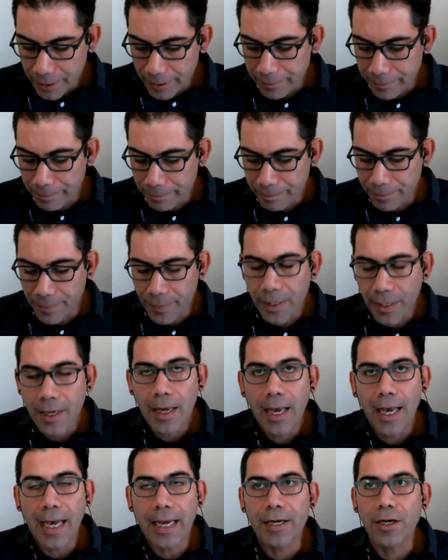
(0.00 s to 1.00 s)
Um,
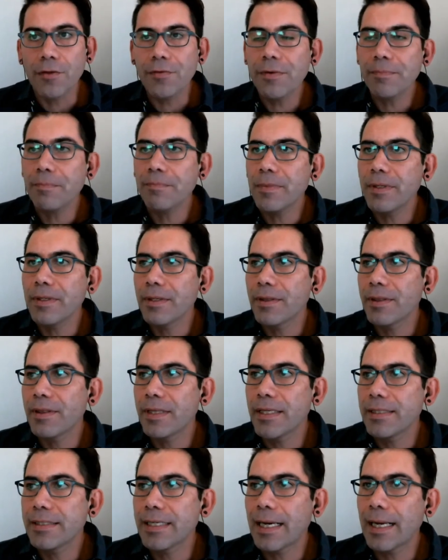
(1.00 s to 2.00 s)
another
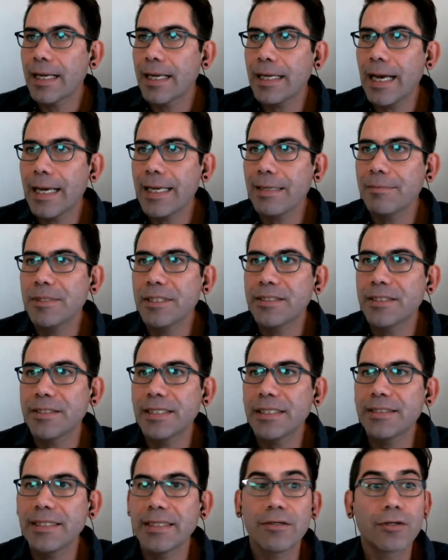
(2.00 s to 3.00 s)
thing that I, I, am
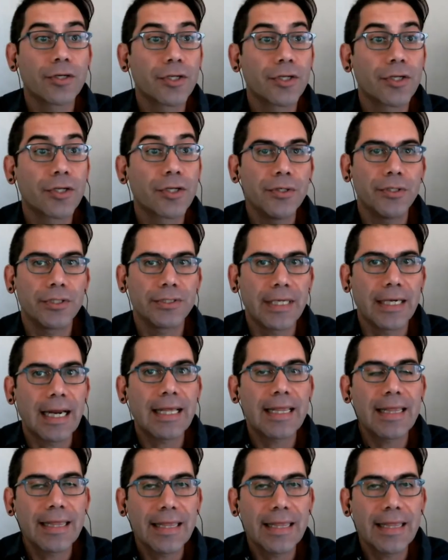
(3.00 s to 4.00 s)
interested or curious,
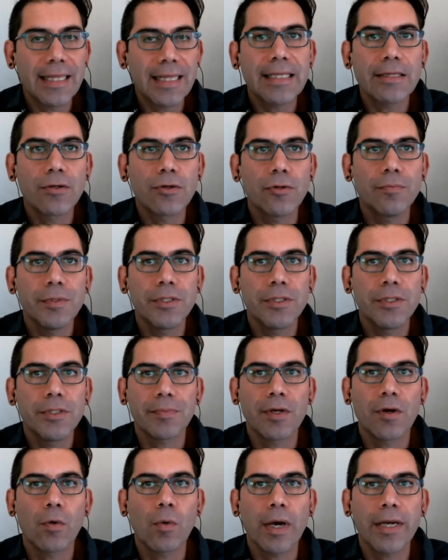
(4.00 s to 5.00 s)
and I think that could be
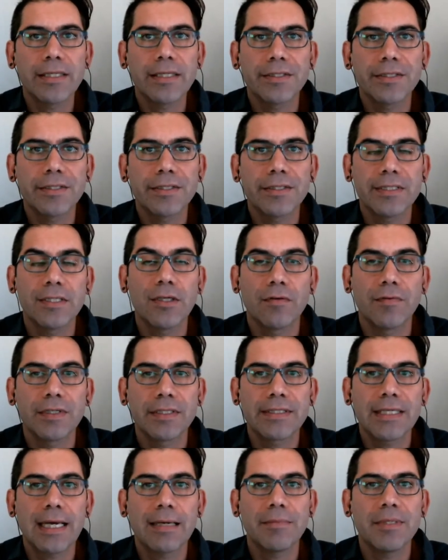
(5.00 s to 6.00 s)
something quite interesting
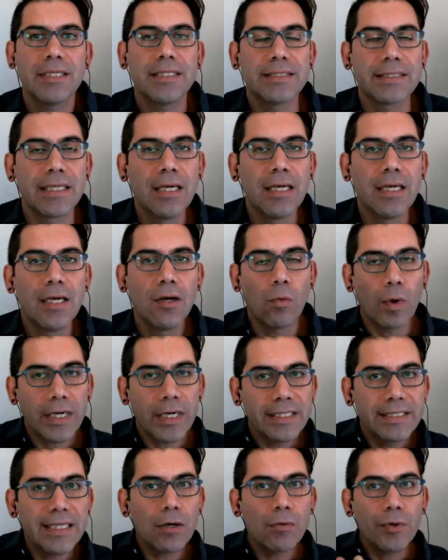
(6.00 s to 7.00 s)
over time, is
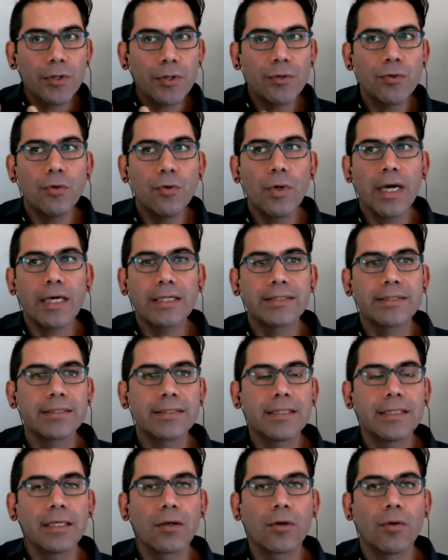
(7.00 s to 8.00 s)
what is that we do
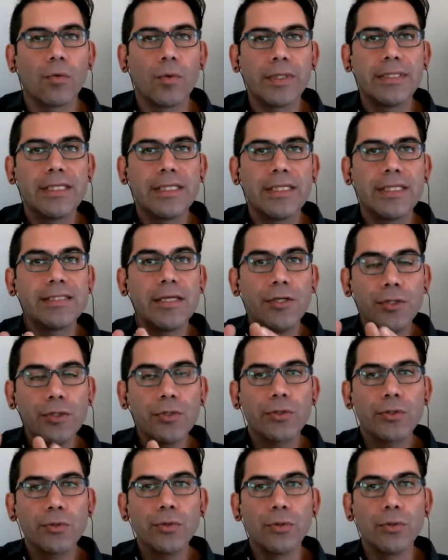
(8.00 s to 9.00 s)
as with these
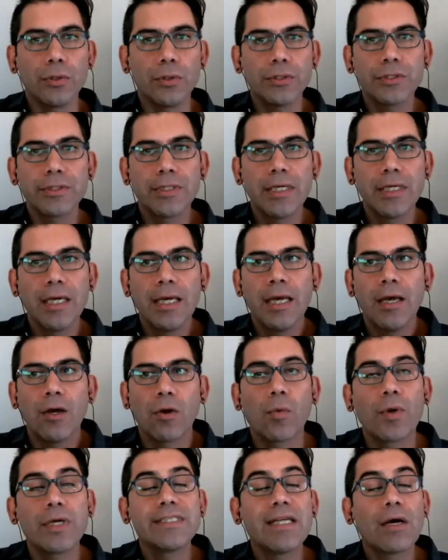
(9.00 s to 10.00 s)
new tools,
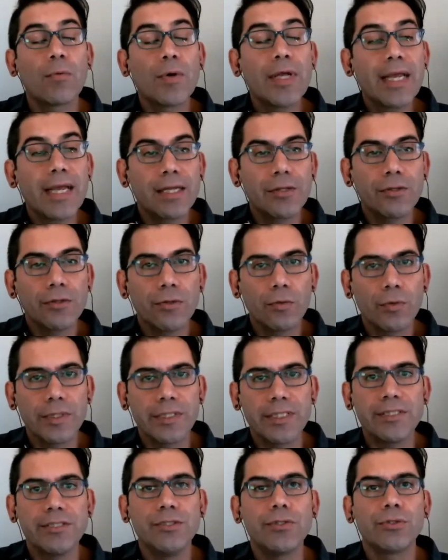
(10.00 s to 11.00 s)
and what is that we can
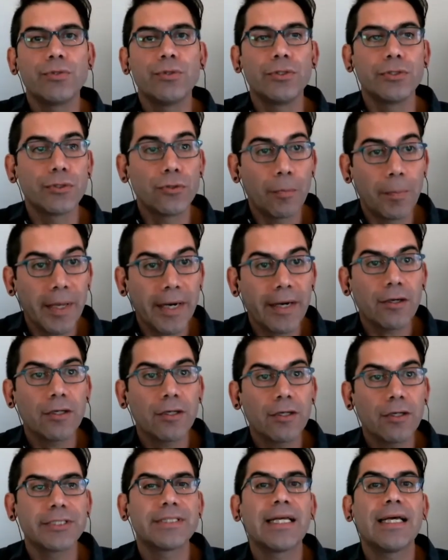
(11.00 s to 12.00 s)
do with these new tools to
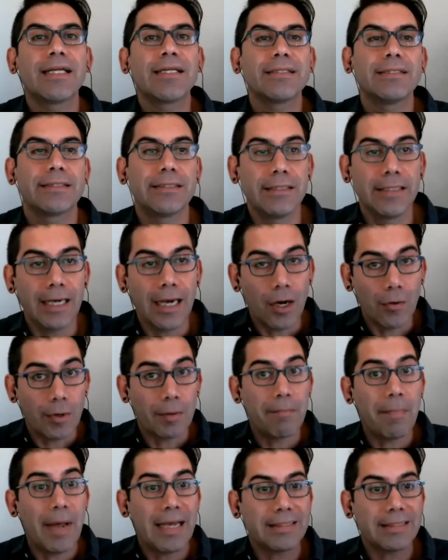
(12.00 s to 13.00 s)
better understand
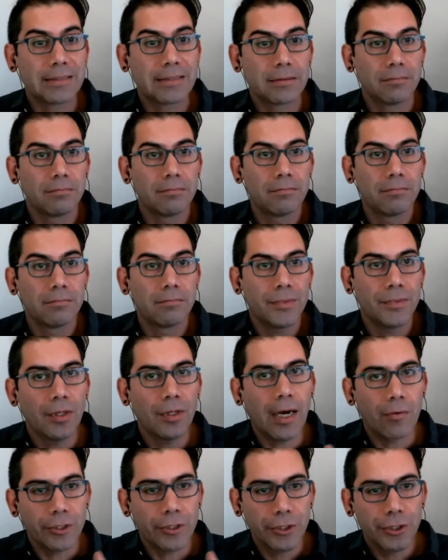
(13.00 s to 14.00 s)
our past,
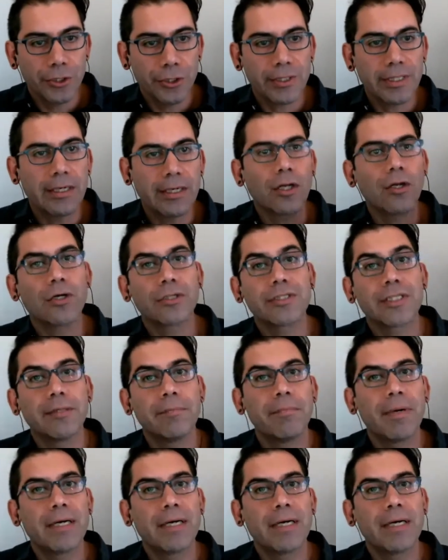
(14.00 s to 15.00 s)
you know, our short and
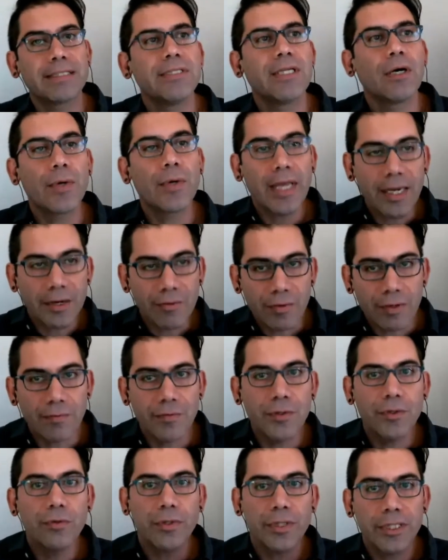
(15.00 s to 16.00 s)
long-term past. How is that we
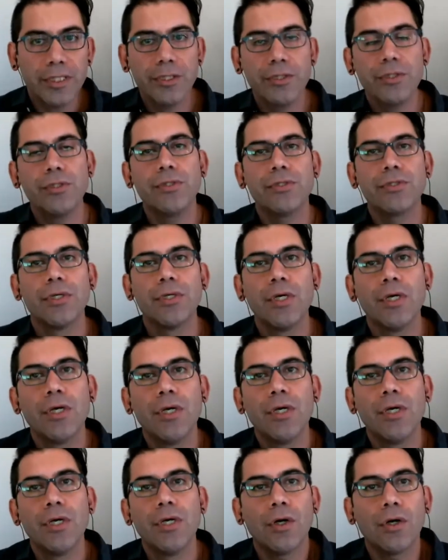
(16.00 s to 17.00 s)
can review issues
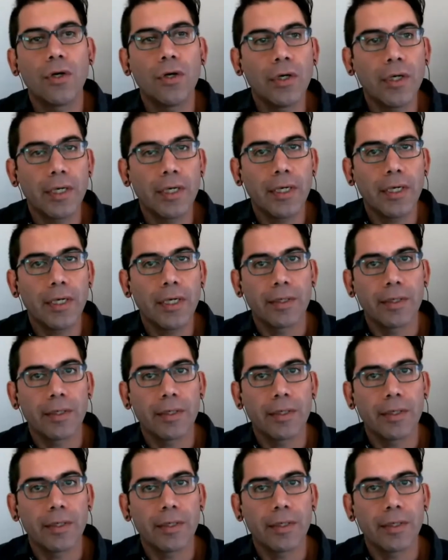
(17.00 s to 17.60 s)
uh,